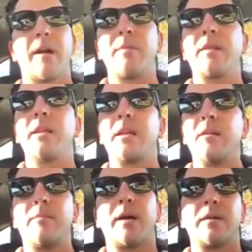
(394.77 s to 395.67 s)
I've been
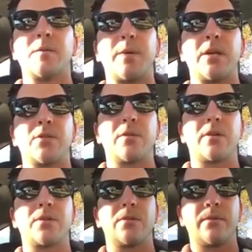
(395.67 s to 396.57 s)
thinking about this pay
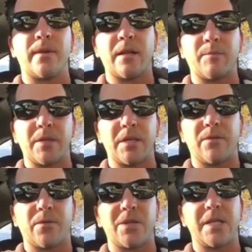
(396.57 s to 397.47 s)
structure, developing
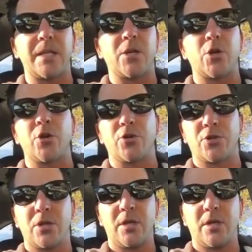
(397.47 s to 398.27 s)
it for years.